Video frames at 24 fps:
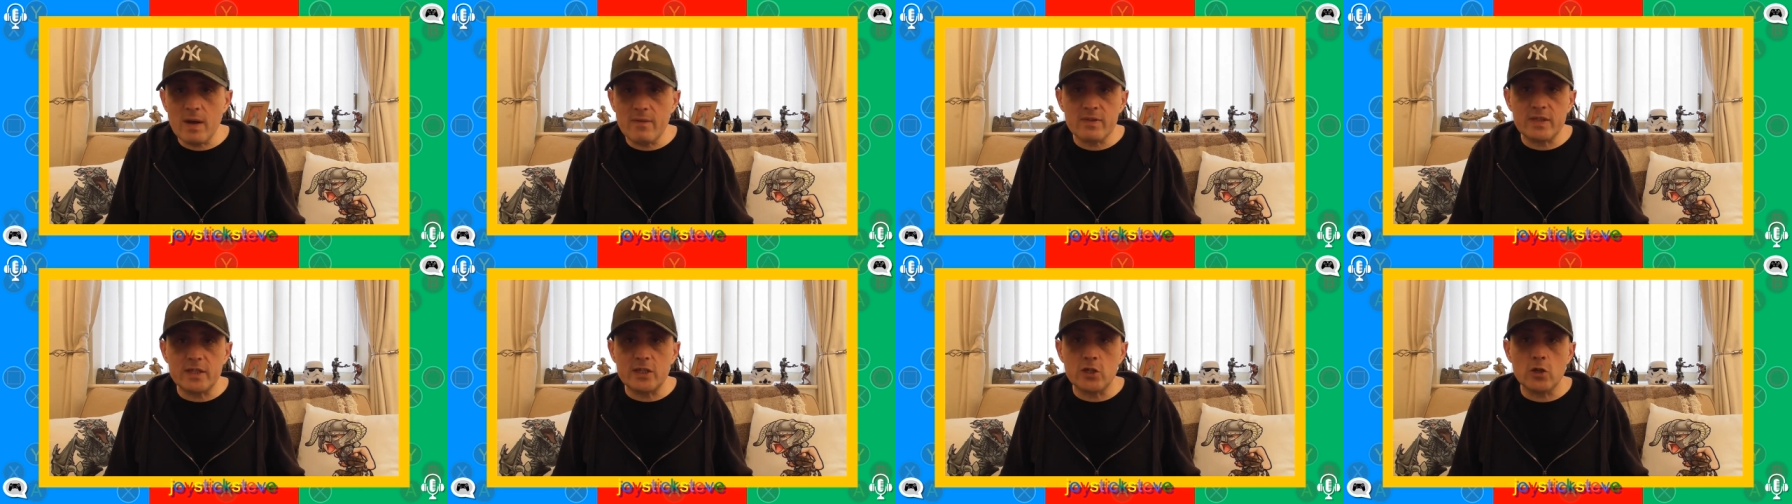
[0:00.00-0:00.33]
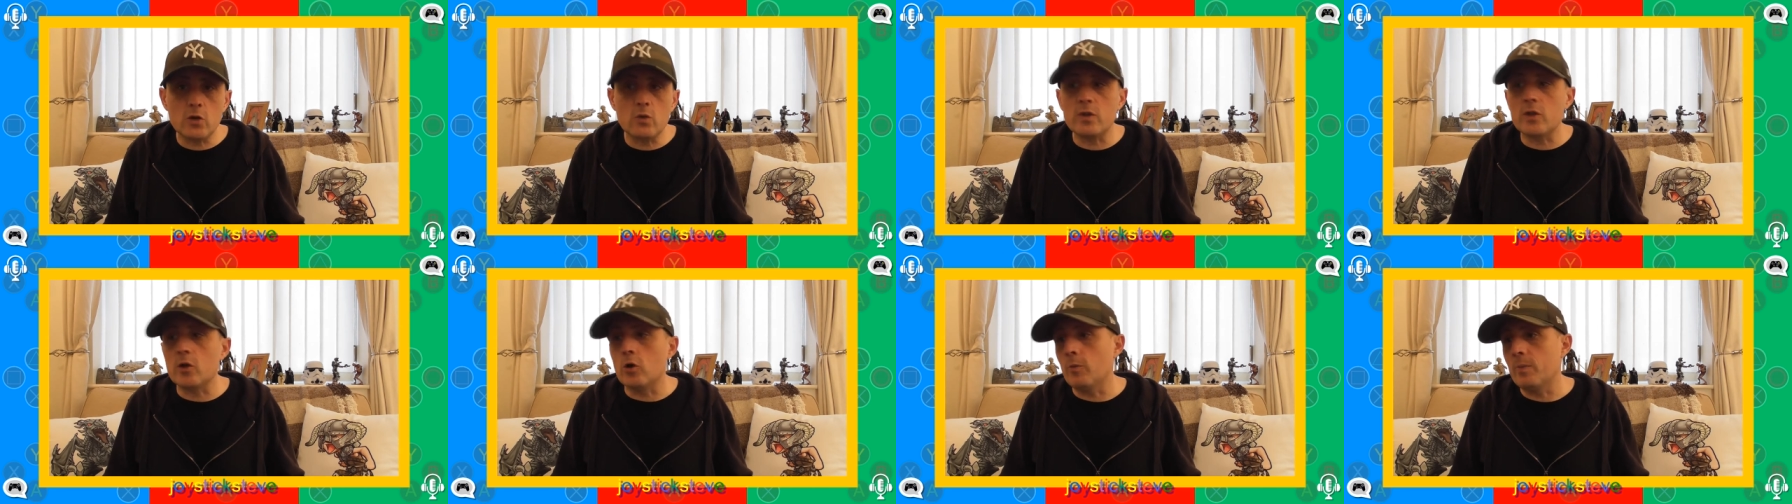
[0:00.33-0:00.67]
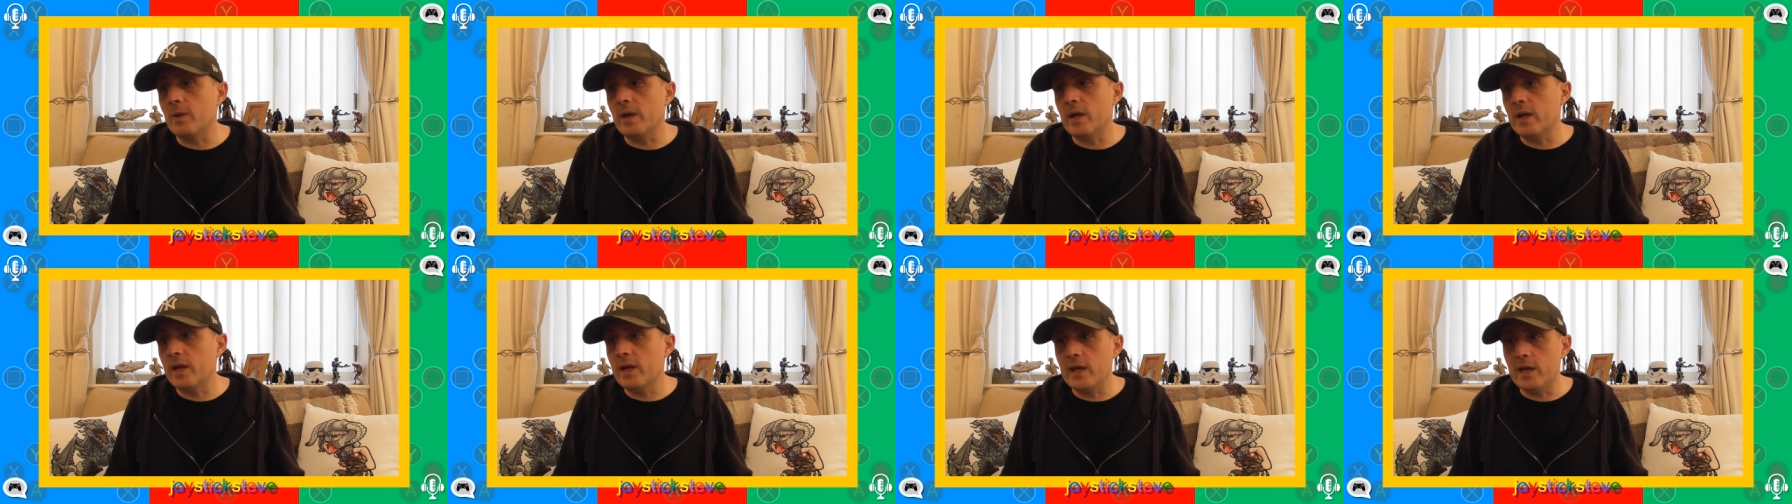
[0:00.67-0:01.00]
Whatever they do with it,
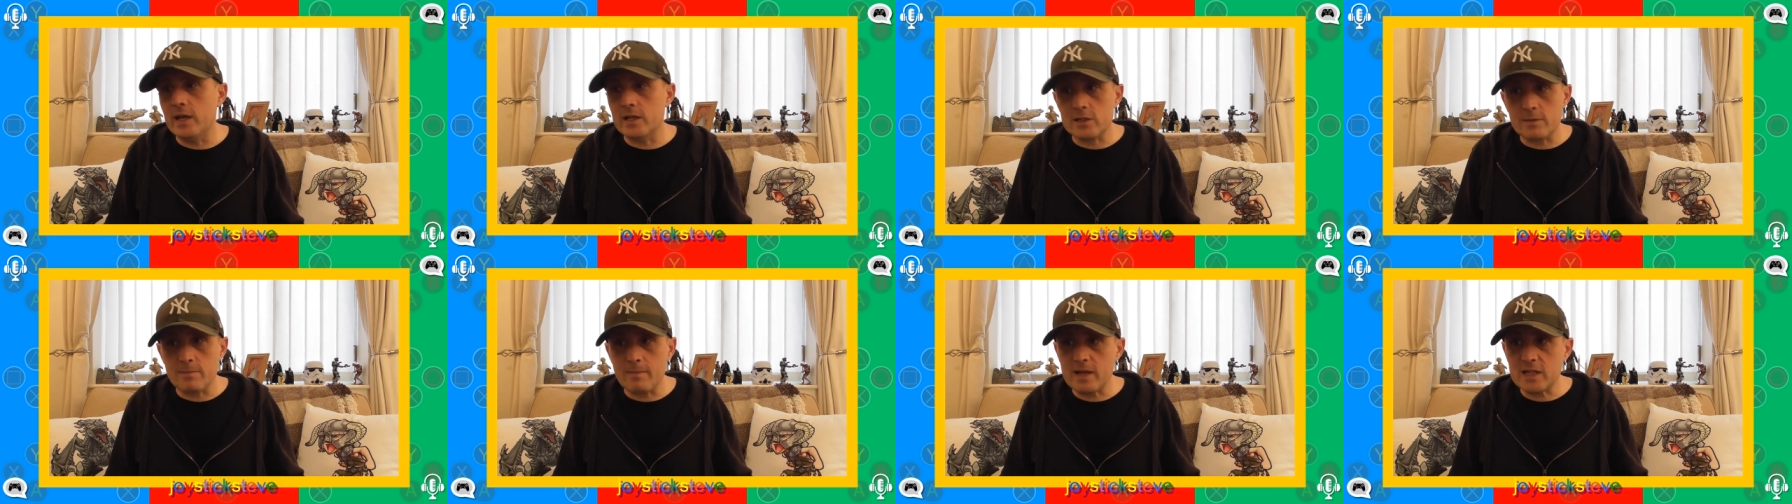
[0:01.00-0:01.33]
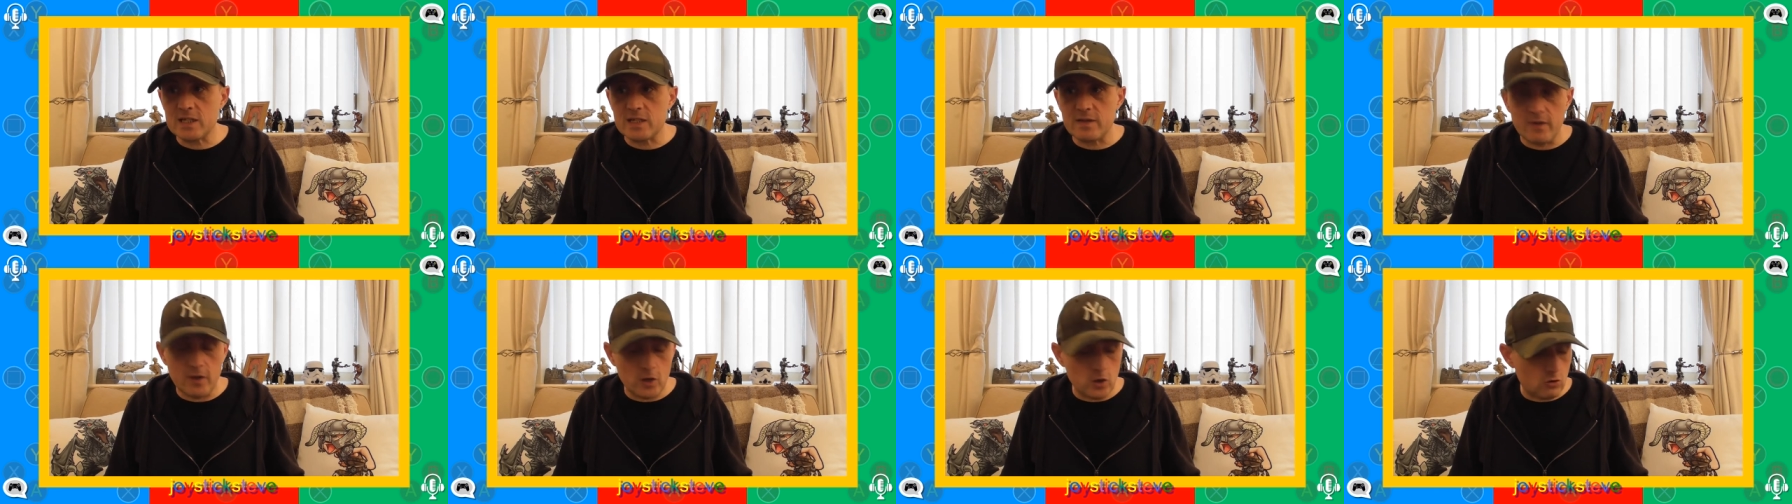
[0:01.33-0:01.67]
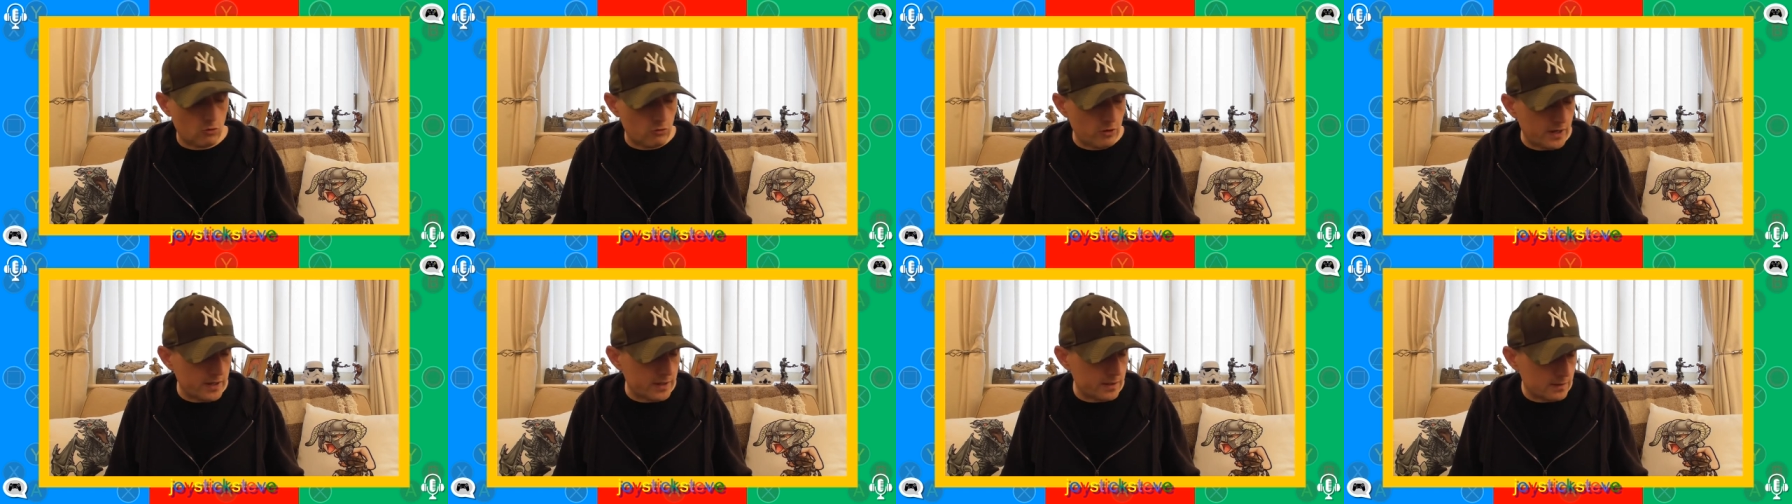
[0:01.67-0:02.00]
will be a hit. It's a massive hit
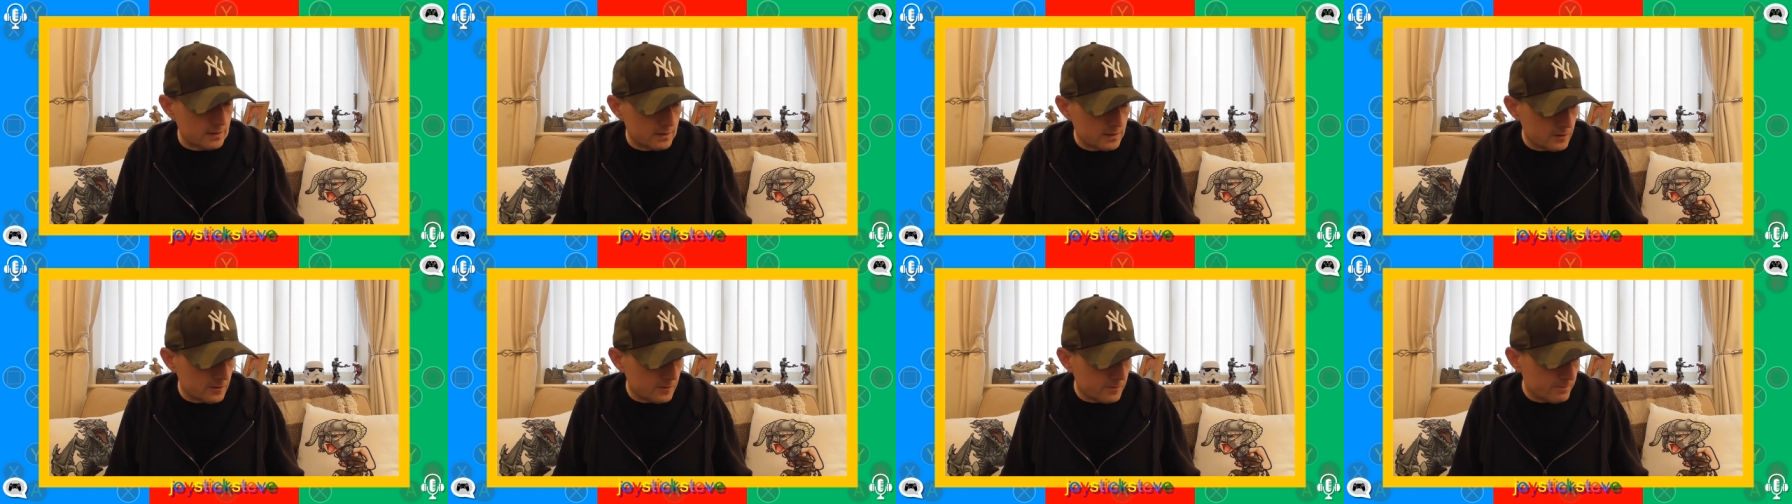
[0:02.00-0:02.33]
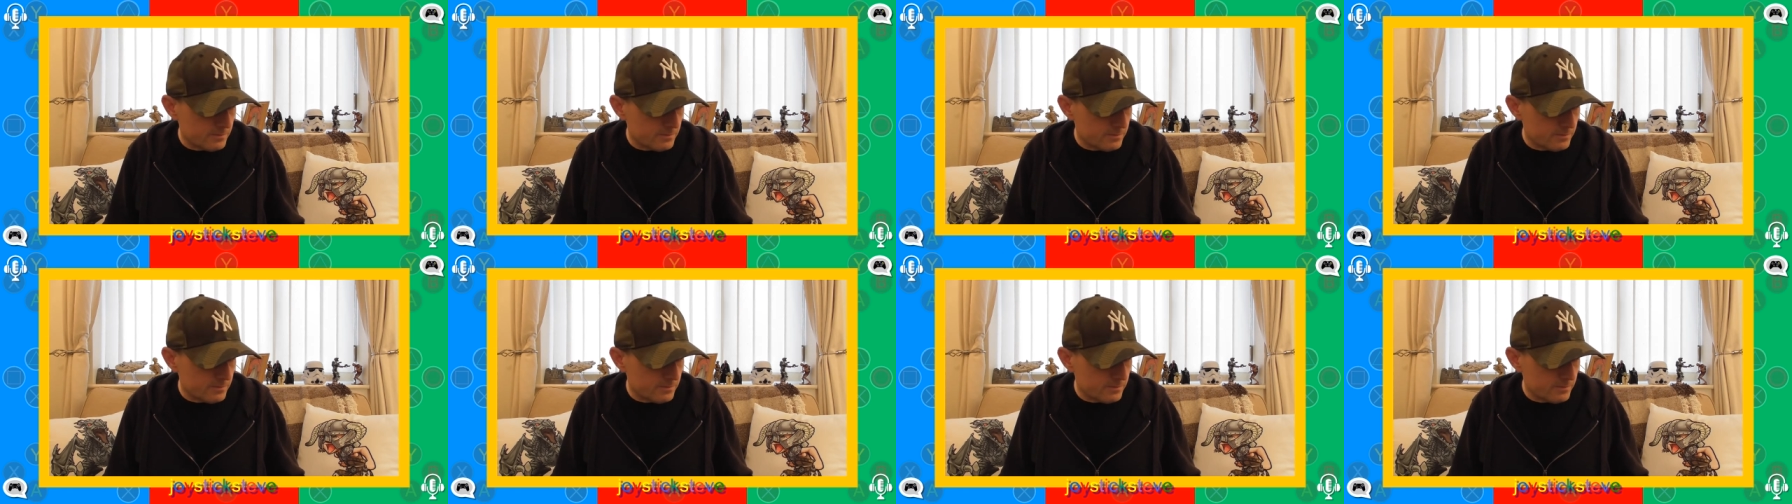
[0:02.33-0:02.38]
already.